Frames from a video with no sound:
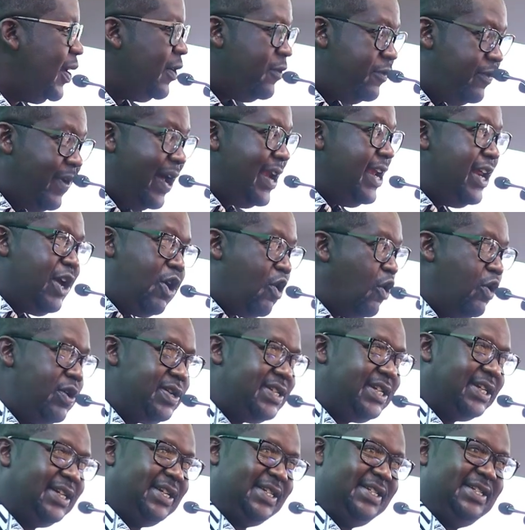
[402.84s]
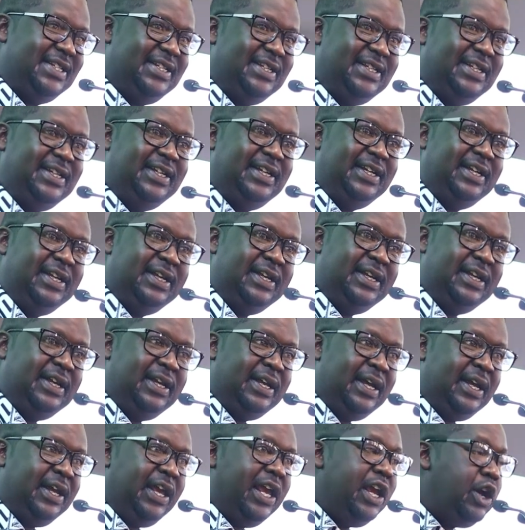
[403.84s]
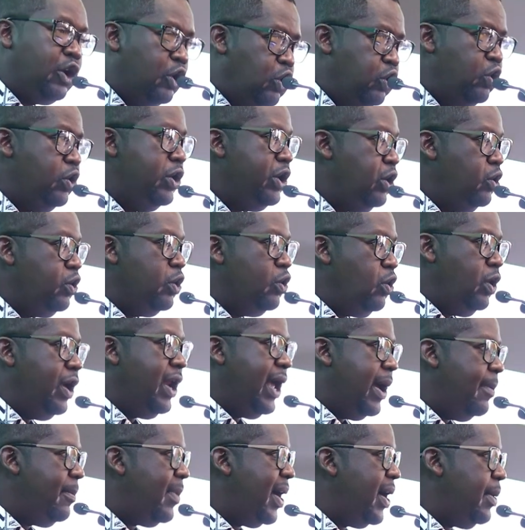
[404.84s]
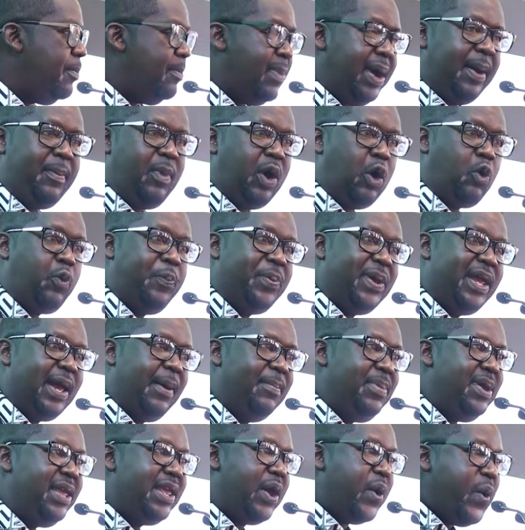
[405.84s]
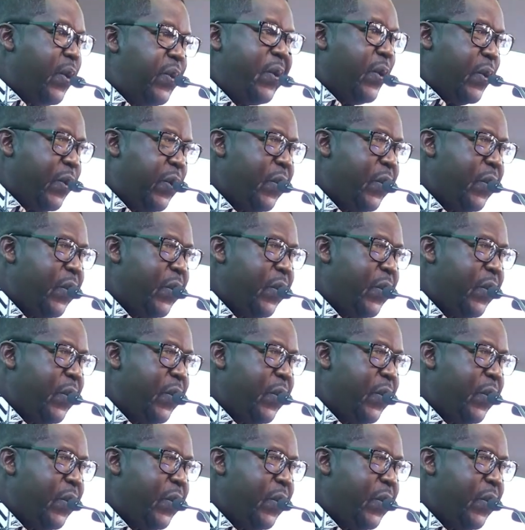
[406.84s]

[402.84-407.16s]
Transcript: Funny content. Including newly a mama kupiga bija.